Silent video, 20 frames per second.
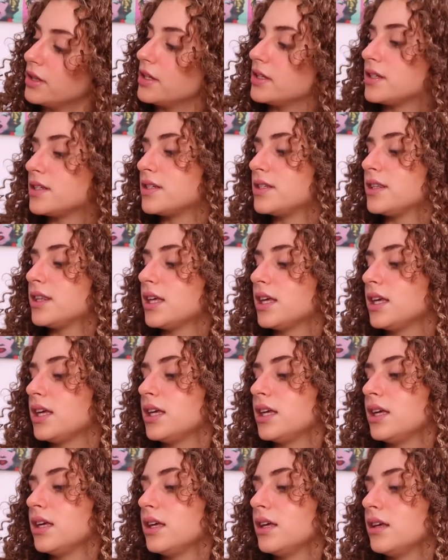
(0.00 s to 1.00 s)
This is
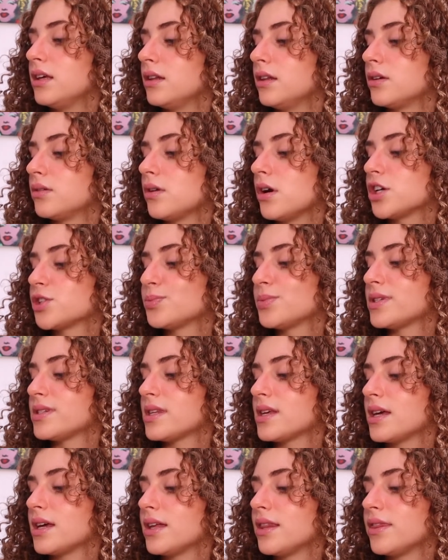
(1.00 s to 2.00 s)
the La
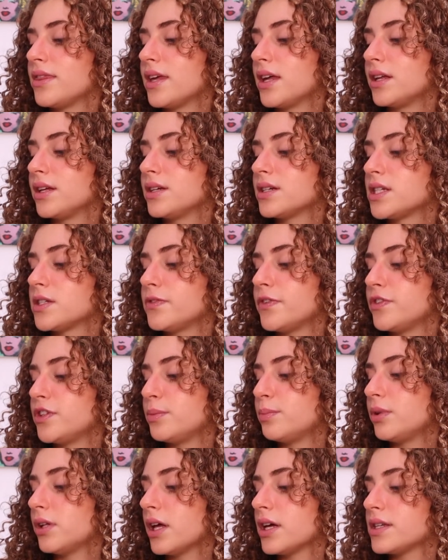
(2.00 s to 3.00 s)
Roche-Posay Anthelios
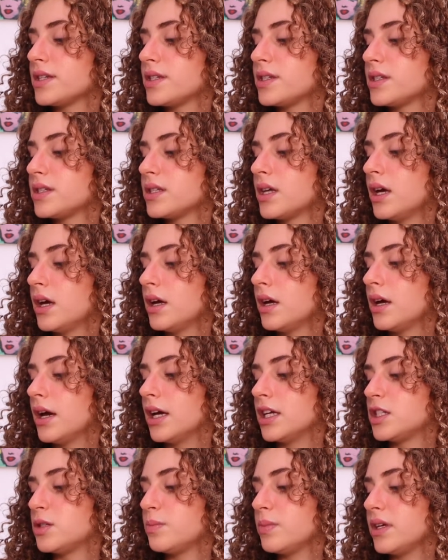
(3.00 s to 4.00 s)
50 Plus
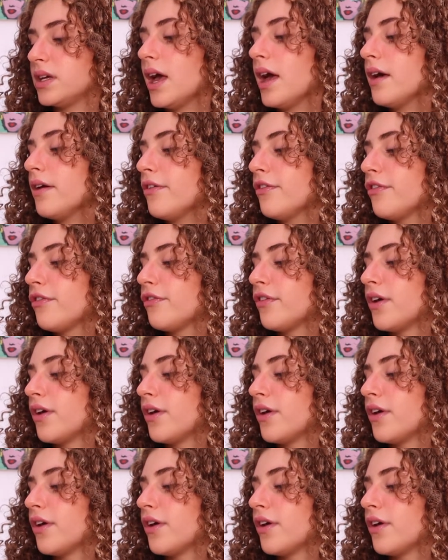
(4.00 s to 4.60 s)
SPF.